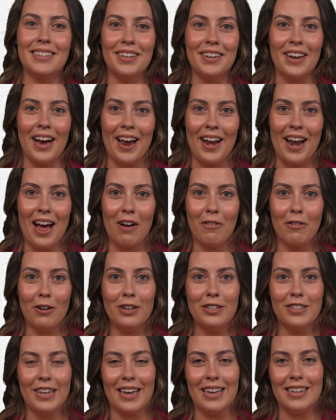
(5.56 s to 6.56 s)
the night owl
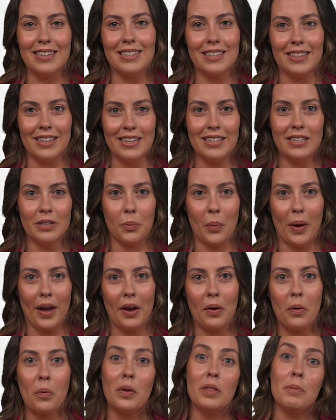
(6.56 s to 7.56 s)
routines this week,
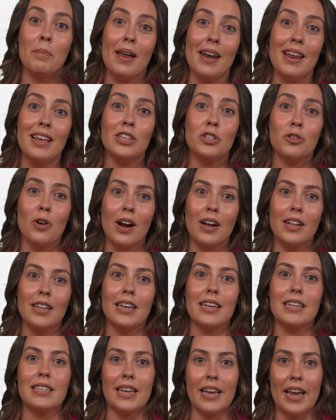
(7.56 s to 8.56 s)
with many
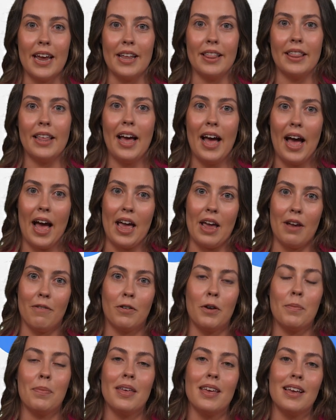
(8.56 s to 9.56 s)
struggling to hit the hay
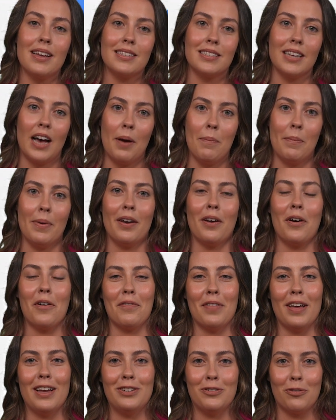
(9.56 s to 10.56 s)
from the excitement of
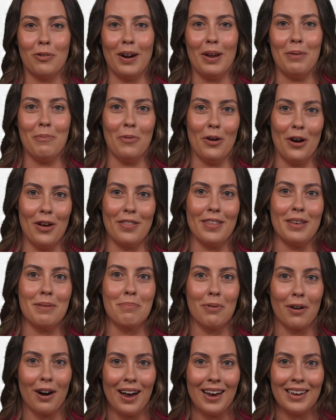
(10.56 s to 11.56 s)
their dream-worthy
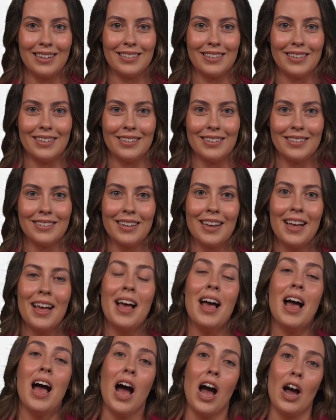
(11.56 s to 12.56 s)
prizes.
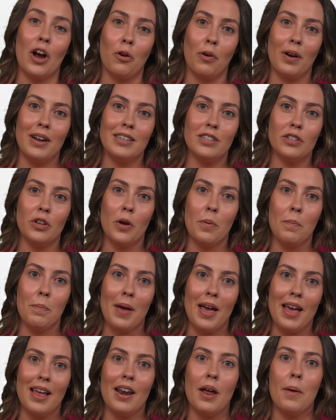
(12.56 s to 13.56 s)
A Greenslope
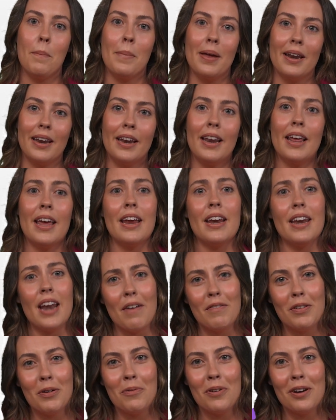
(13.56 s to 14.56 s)
man admitted he
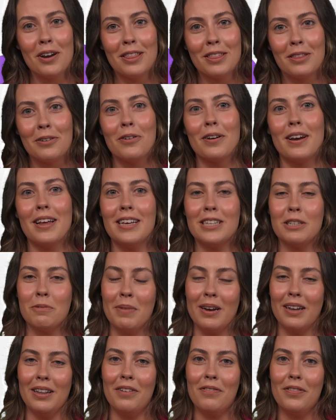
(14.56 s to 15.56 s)
never would have thought his
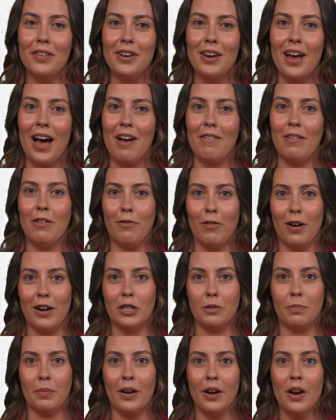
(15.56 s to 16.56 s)
middle-of-the-night
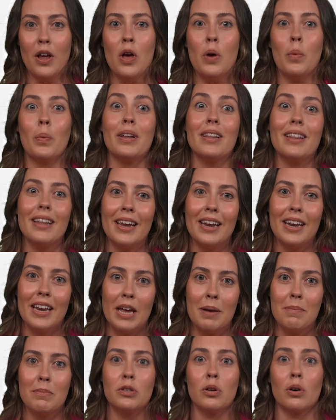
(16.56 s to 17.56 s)
refreshment would lead
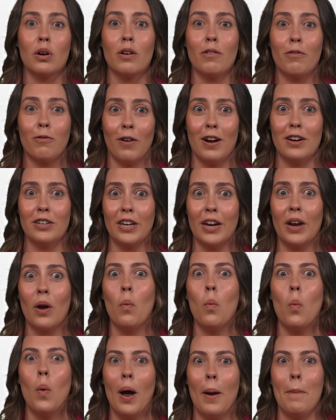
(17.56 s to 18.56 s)
him to a refreshing
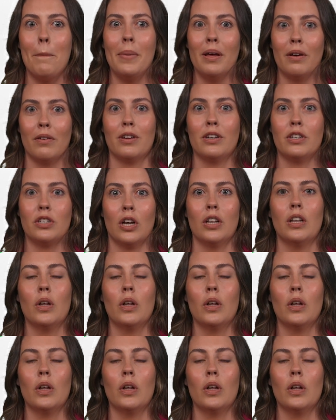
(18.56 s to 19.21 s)
$1 million